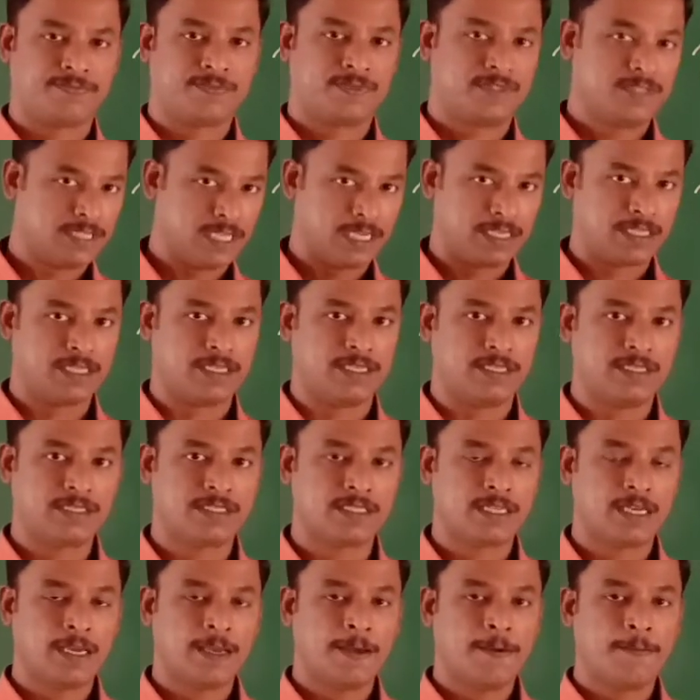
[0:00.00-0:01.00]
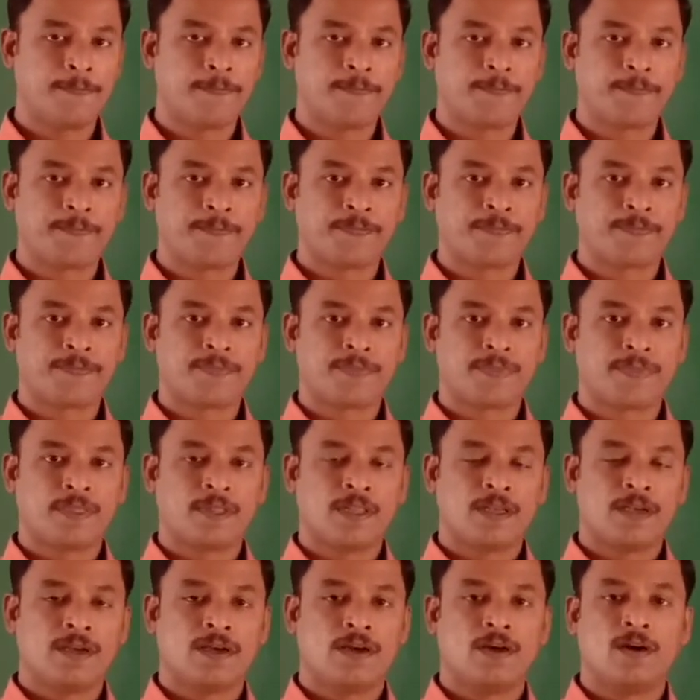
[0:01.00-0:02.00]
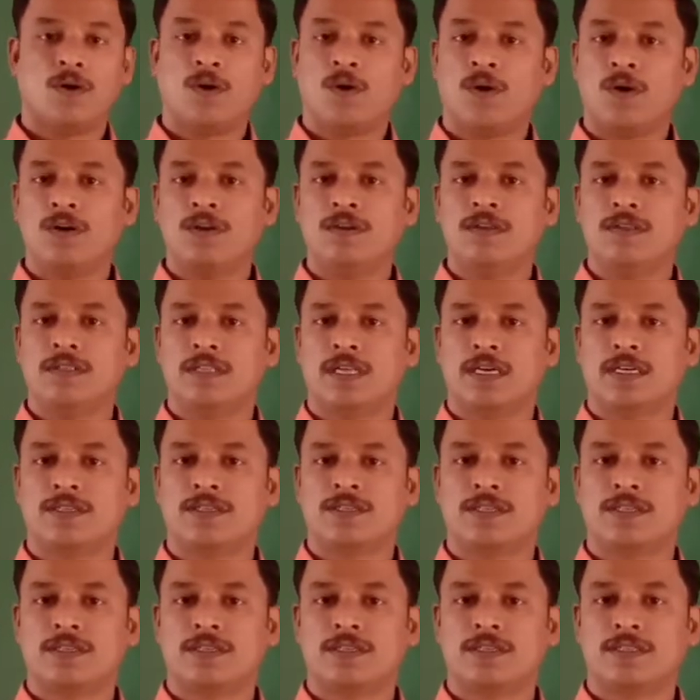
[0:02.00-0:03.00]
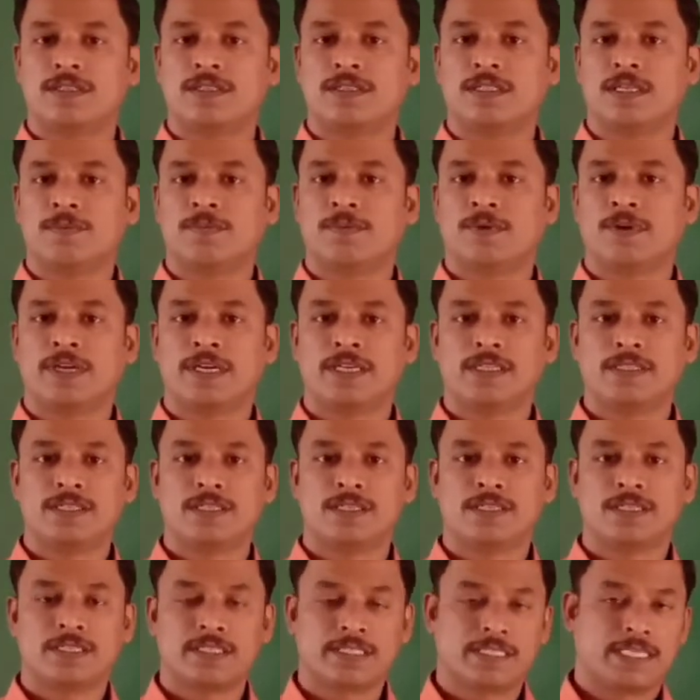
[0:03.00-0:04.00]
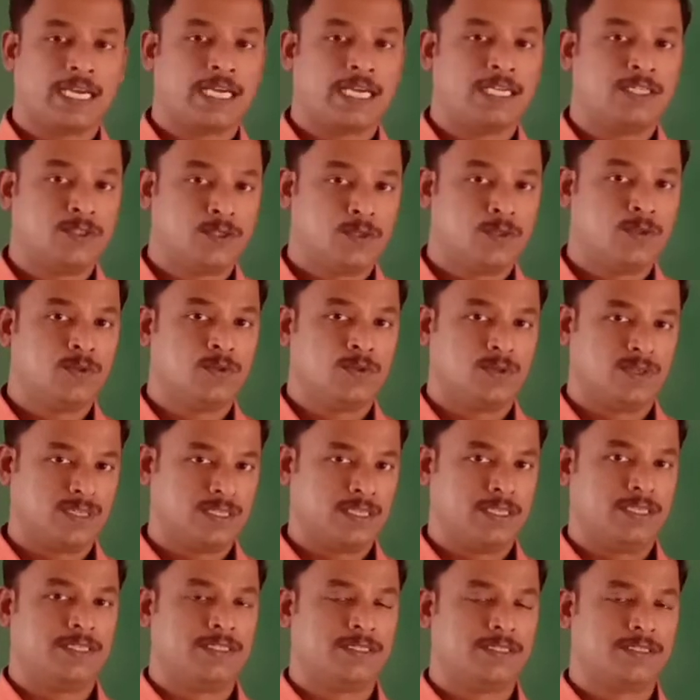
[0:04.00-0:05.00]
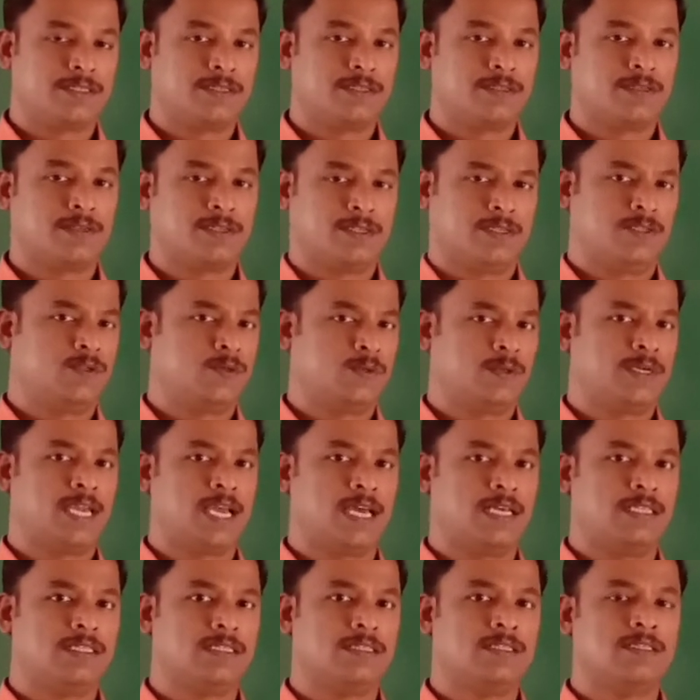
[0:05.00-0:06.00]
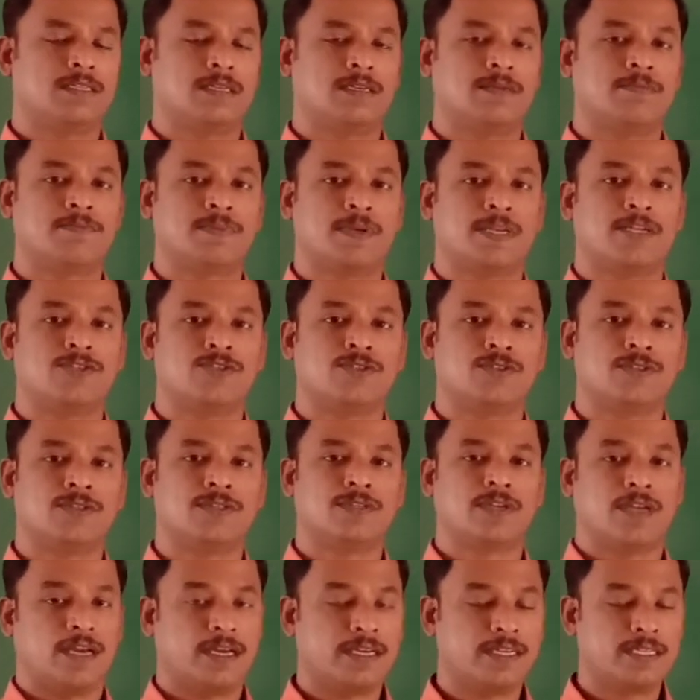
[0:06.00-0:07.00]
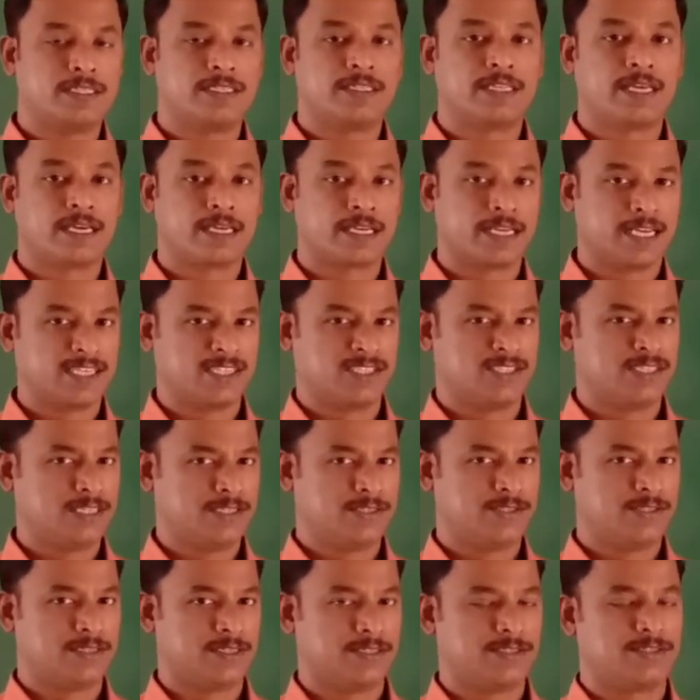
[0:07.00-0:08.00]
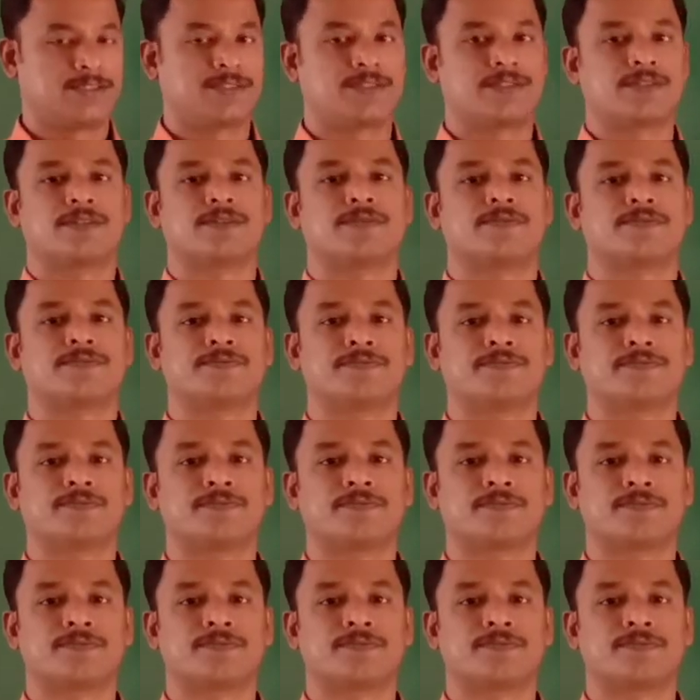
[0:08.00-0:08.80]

That is, all that the poet can do is to gather pleasure in their existence.